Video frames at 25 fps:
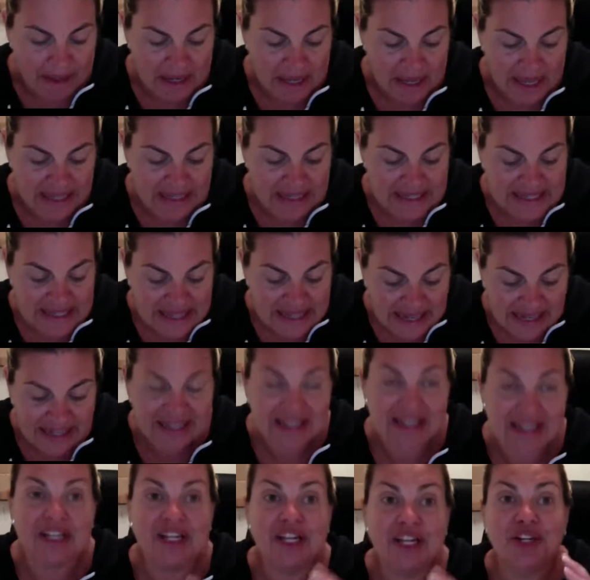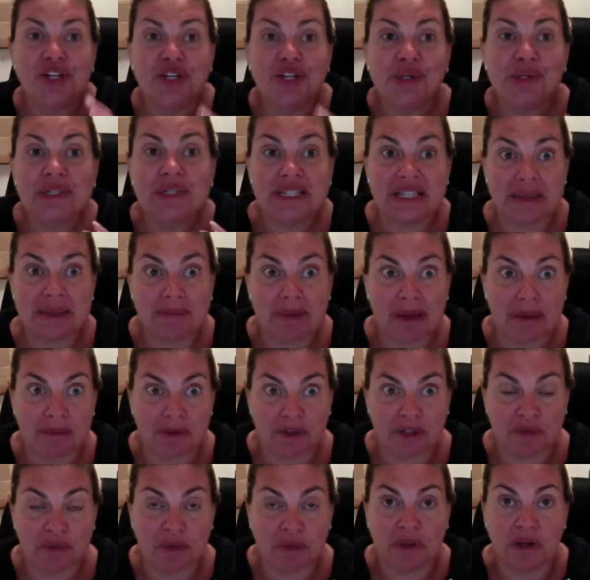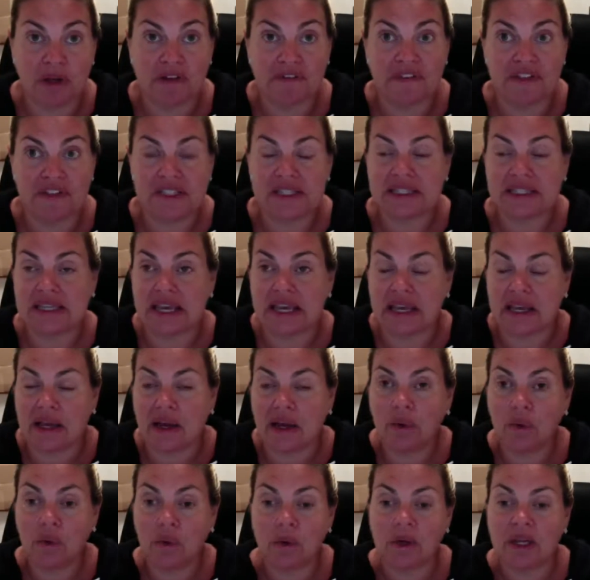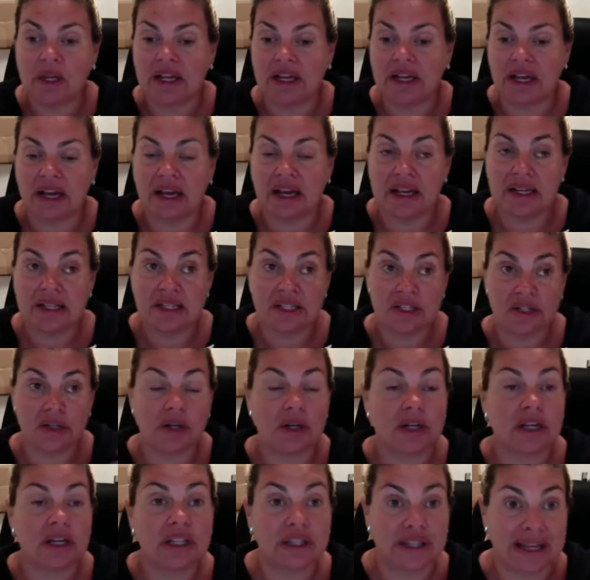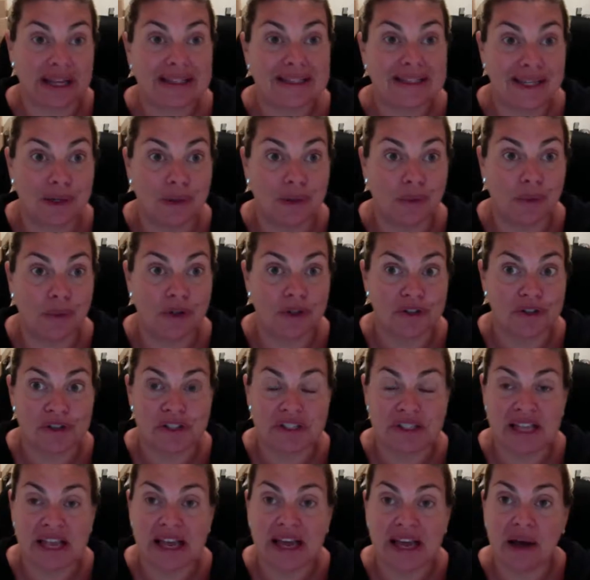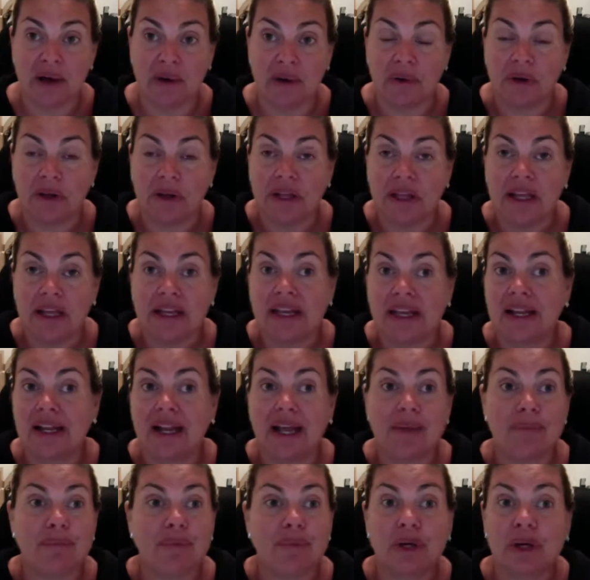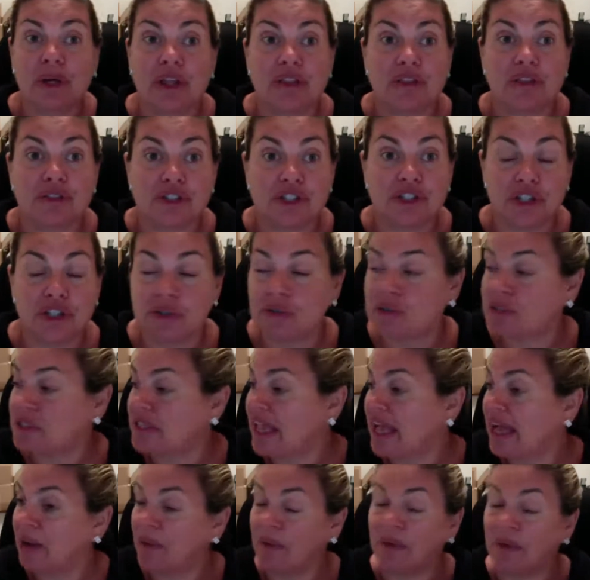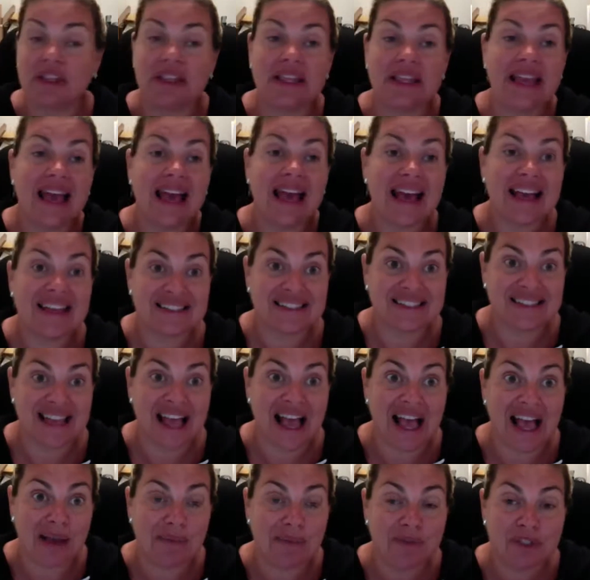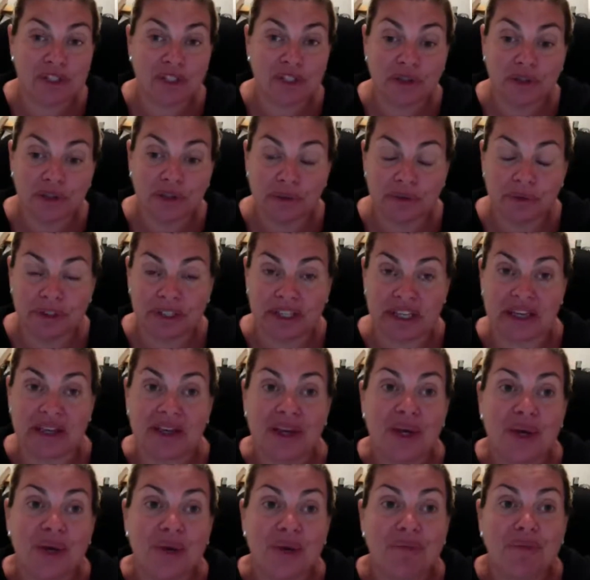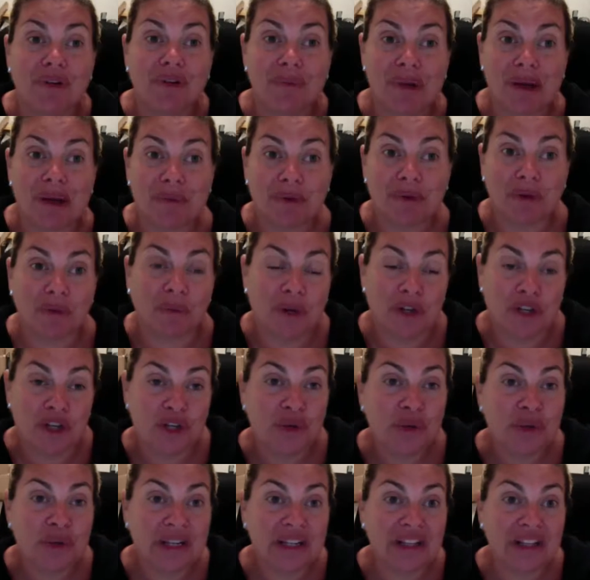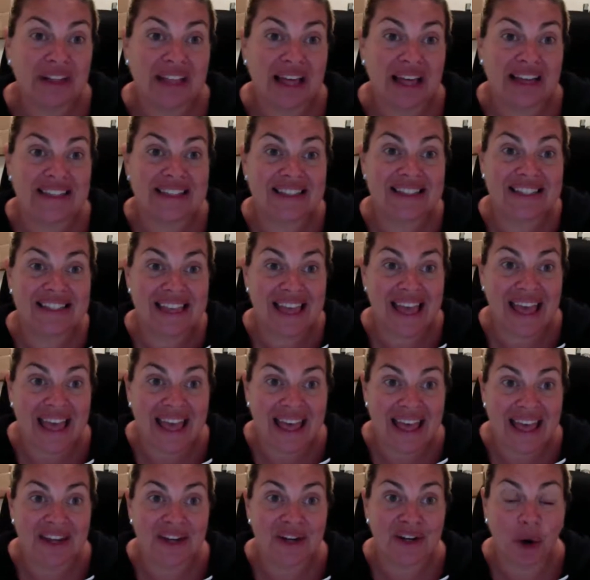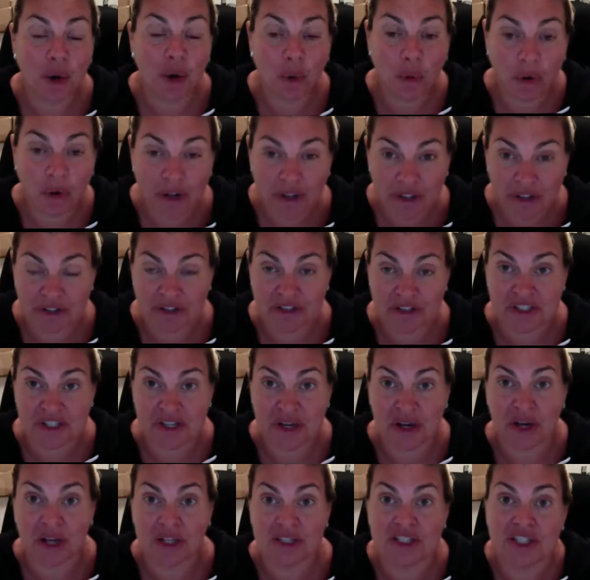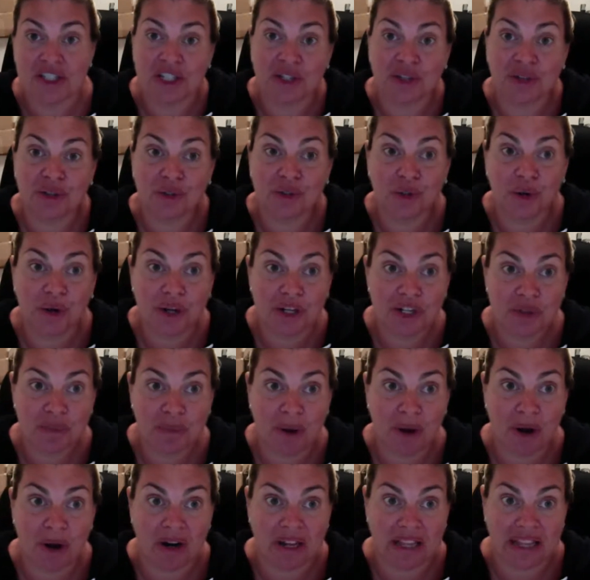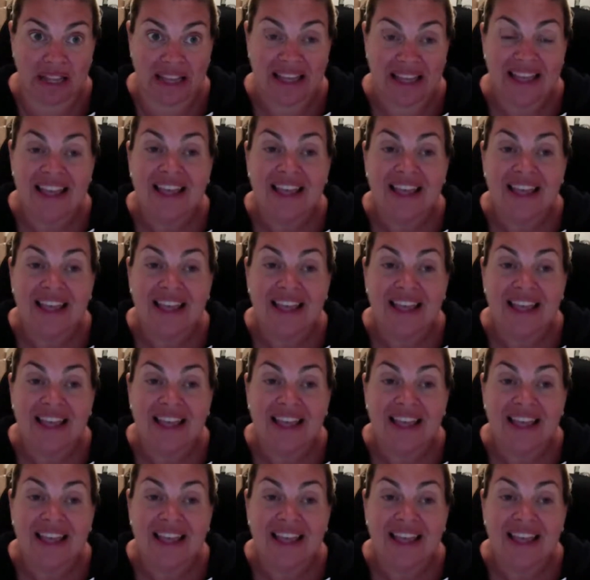Excited new team members will often say, oh, can I start collecting orders now? Can I book other shows now? Yes, absolutely. Remember, when you collect 10 orders onto your launch party,